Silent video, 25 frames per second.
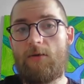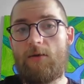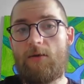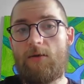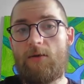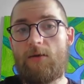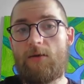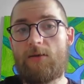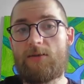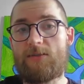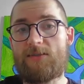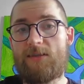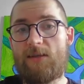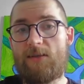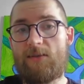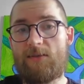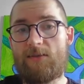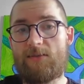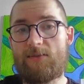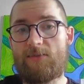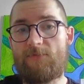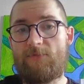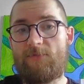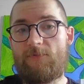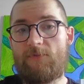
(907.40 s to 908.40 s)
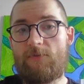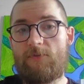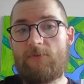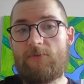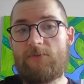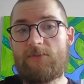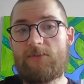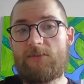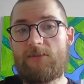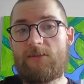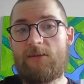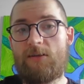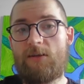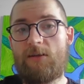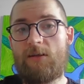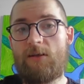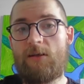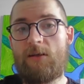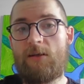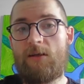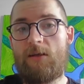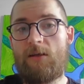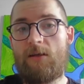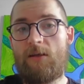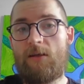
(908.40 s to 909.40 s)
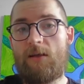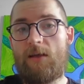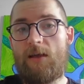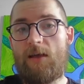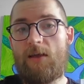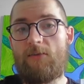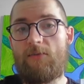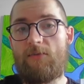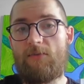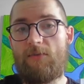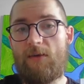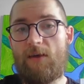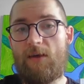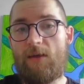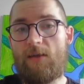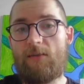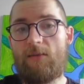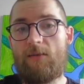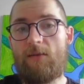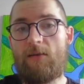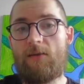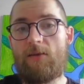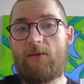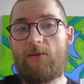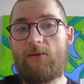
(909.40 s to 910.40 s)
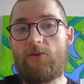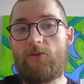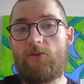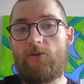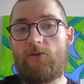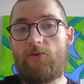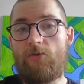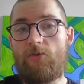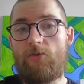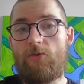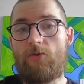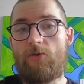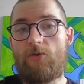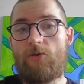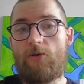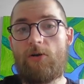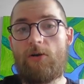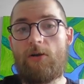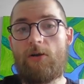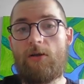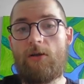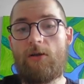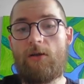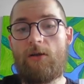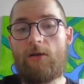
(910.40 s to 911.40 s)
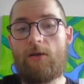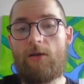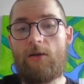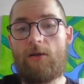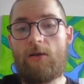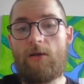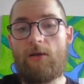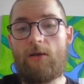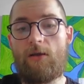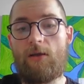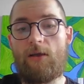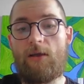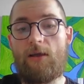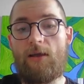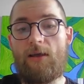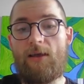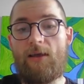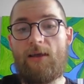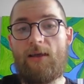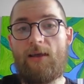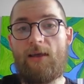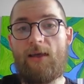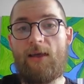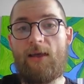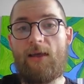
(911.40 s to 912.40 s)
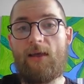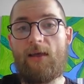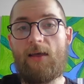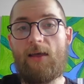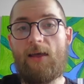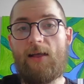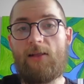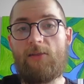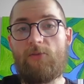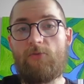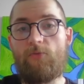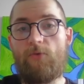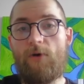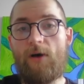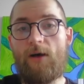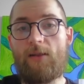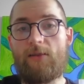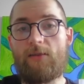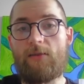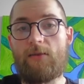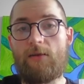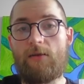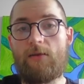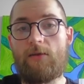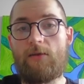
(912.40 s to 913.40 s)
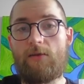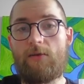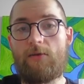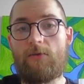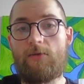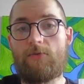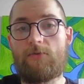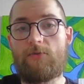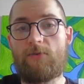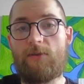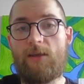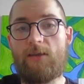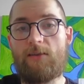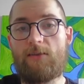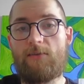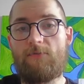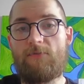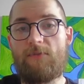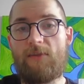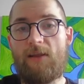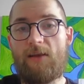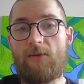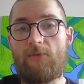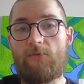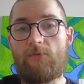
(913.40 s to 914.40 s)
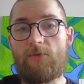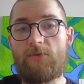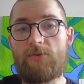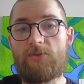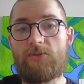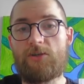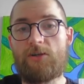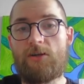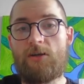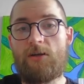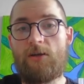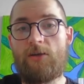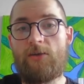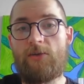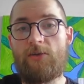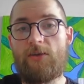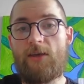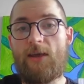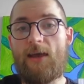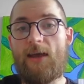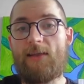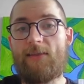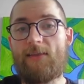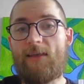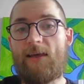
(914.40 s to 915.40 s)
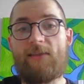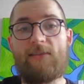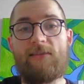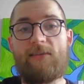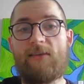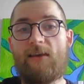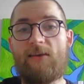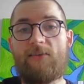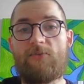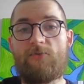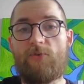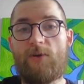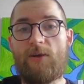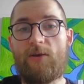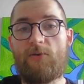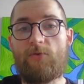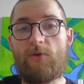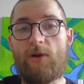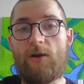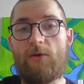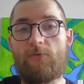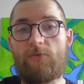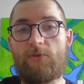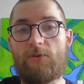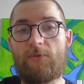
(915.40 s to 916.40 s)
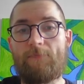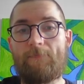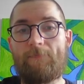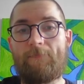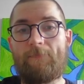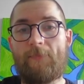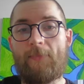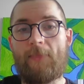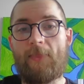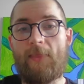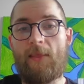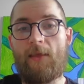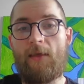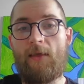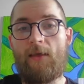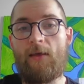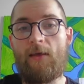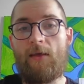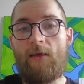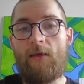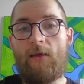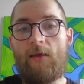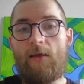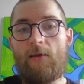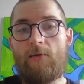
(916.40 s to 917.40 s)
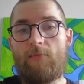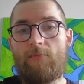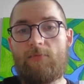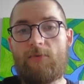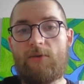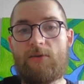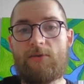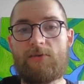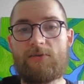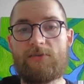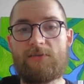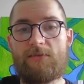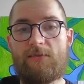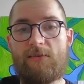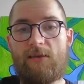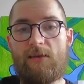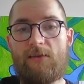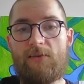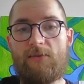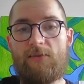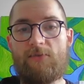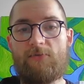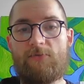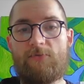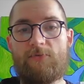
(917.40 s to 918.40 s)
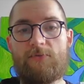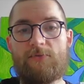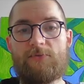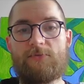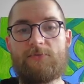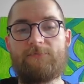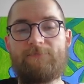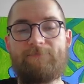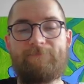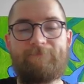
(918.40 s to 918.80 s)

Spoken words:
sentence first, and then your L1, your native language. Yeah, not the other way around, because then you will